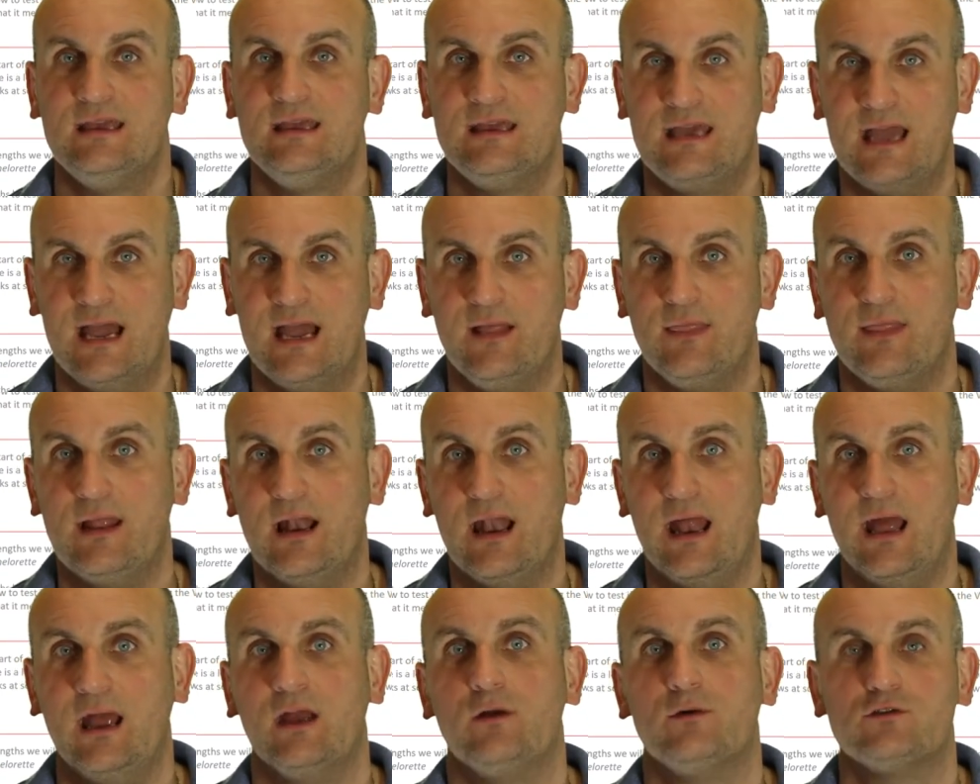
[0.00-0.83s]
Get the
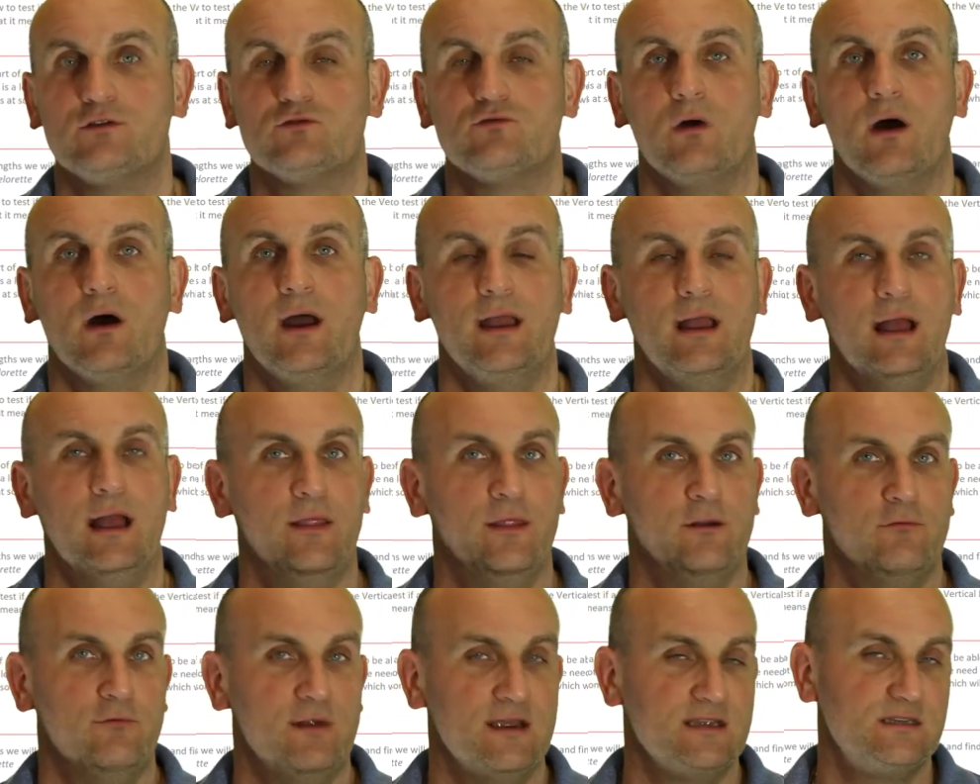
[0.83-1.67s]
language right
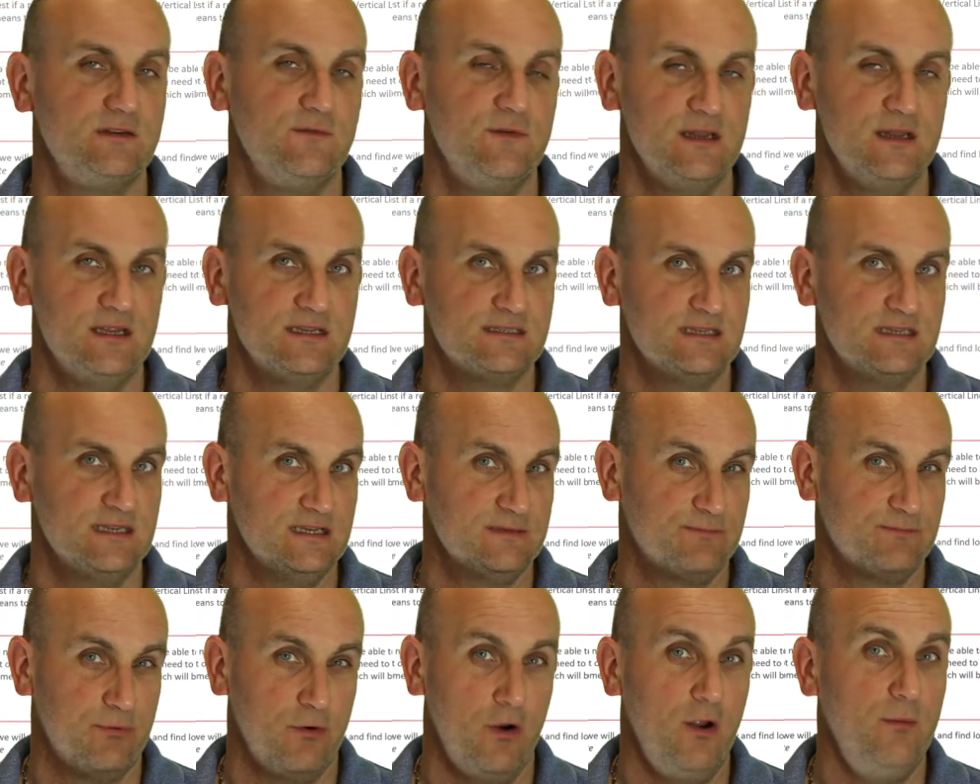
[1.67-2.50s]
and the rest of it
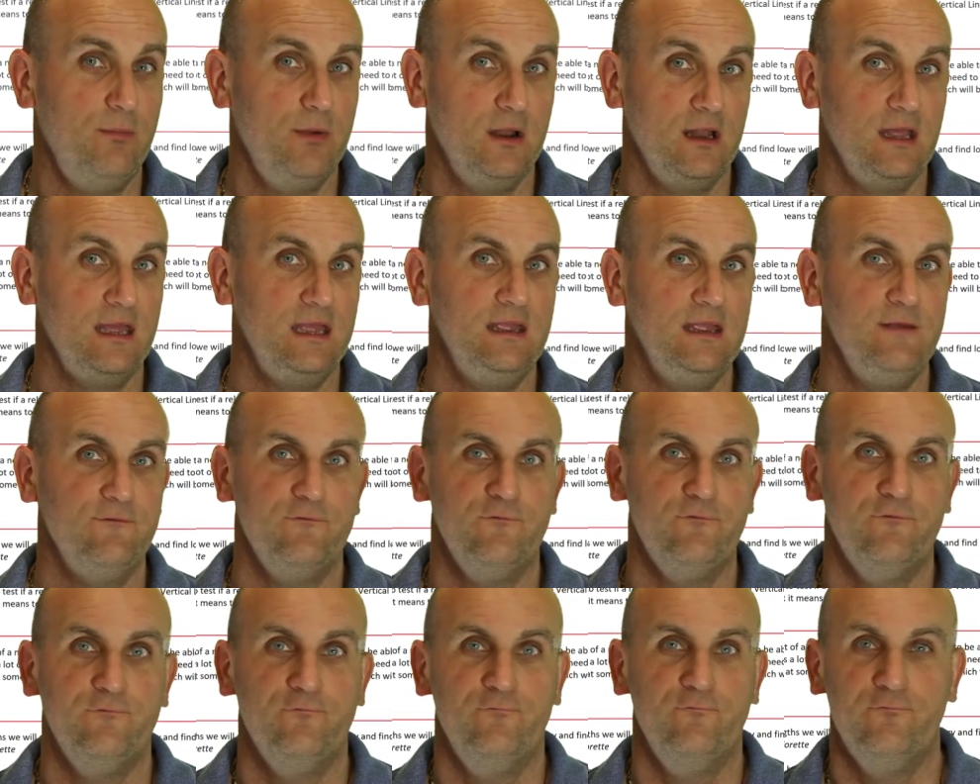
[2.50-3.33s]
is probably
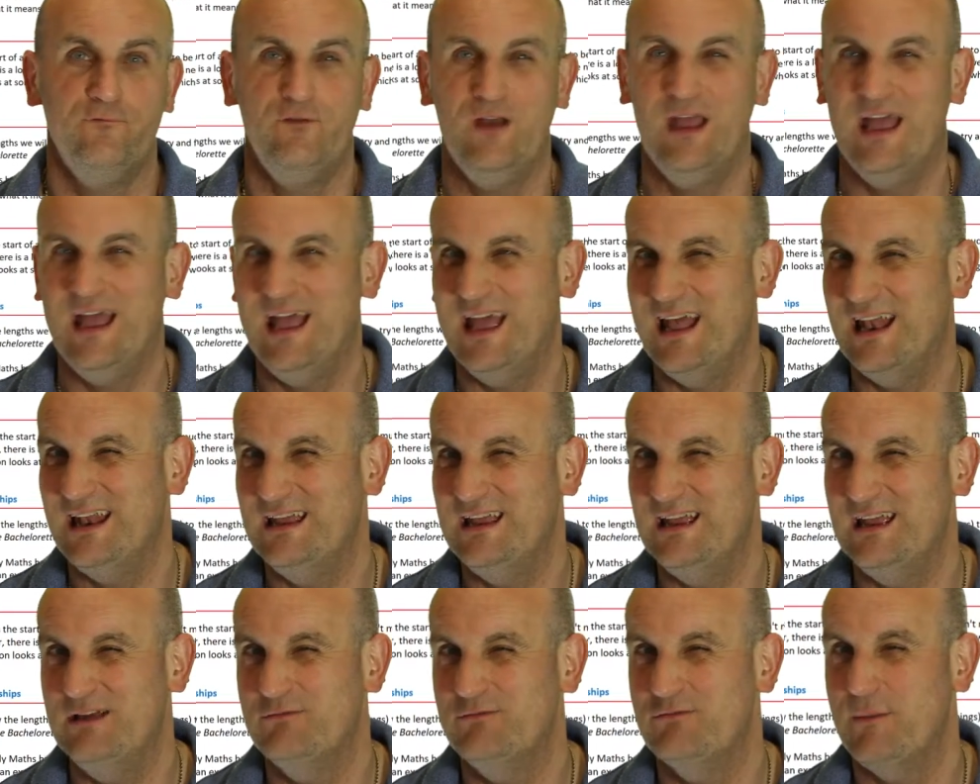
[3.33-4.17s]

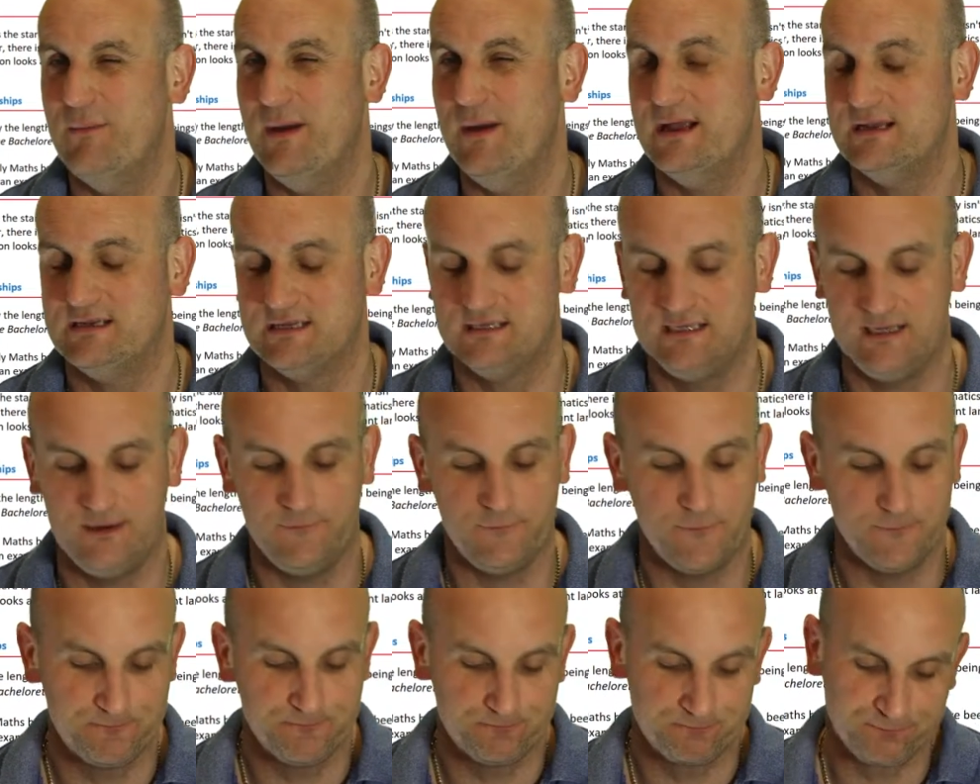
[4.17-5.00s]
fairly
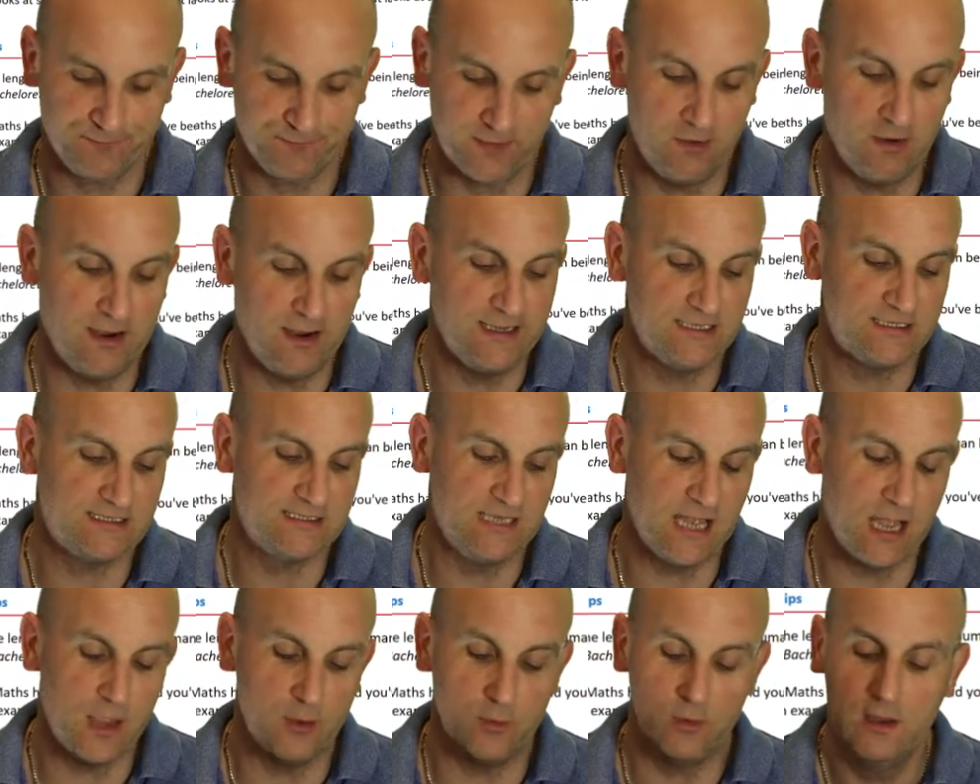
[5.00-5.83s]
repetitive. All right,
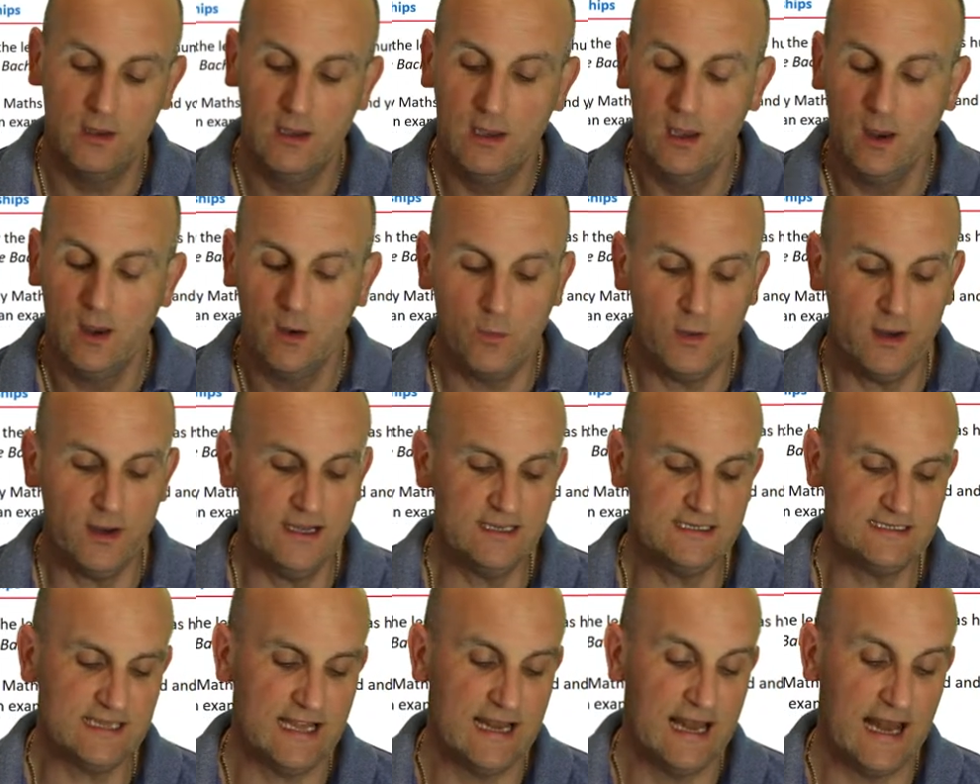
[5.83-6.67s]
so when
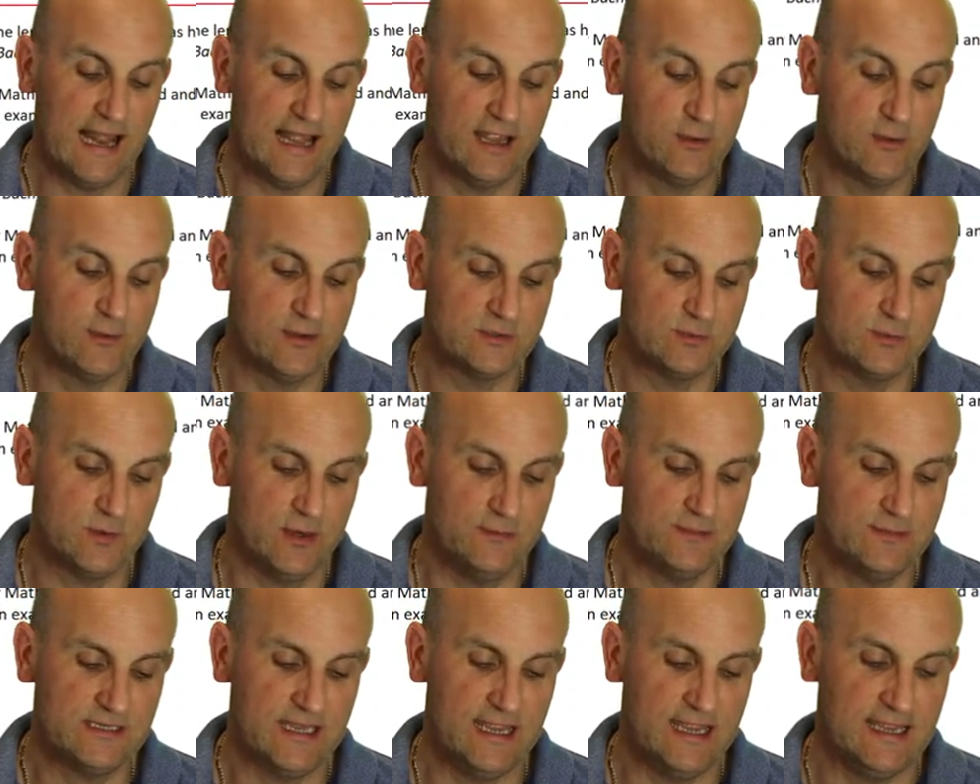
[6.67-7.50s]
I say language, what
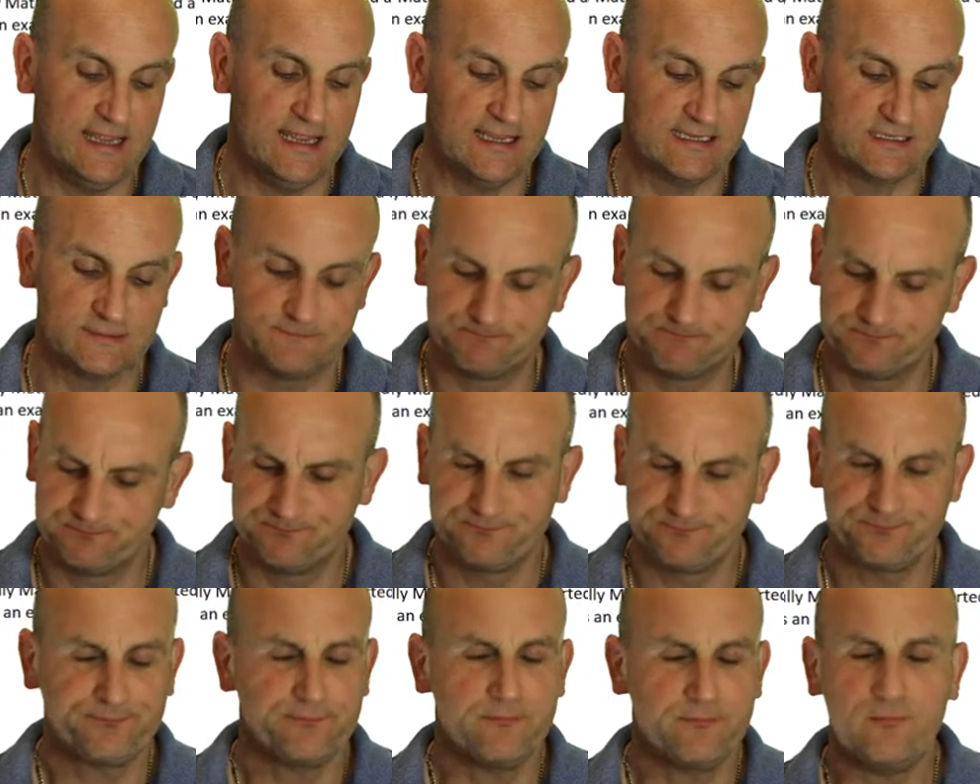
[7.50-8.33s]
I'm saying is
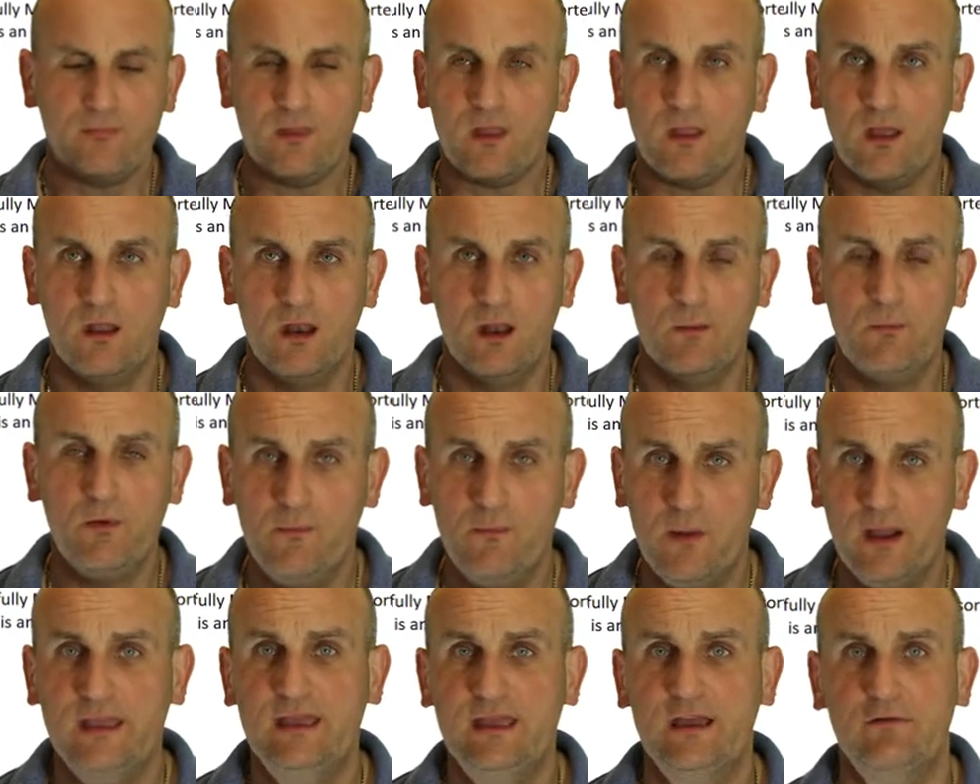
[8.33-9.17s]
a number of
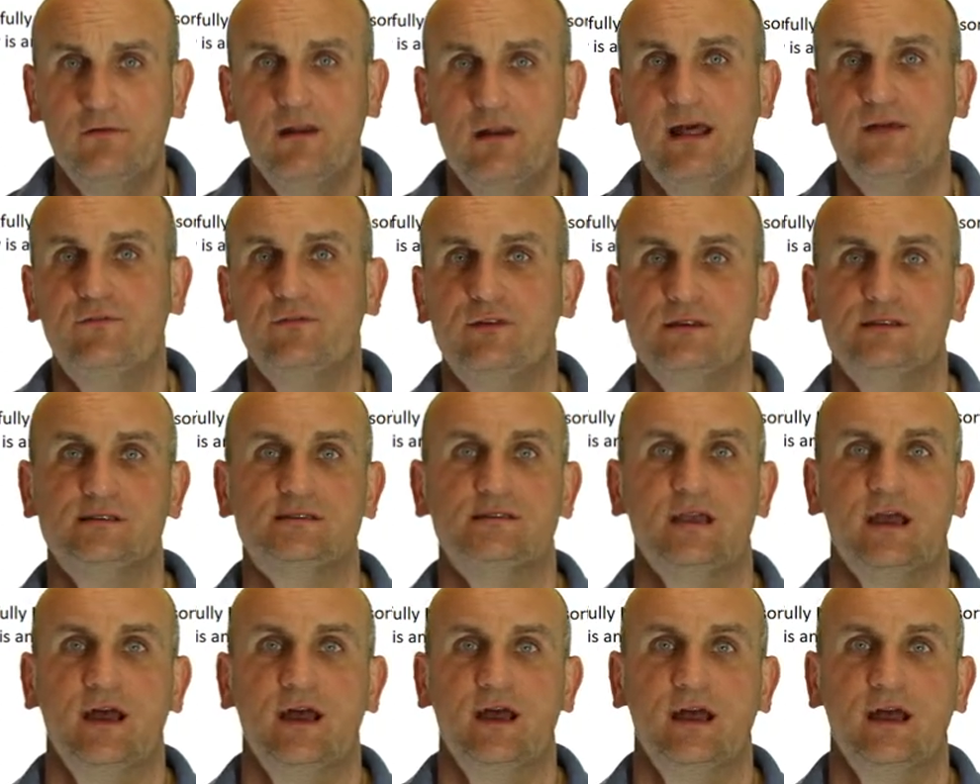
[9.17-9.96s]
my year 11s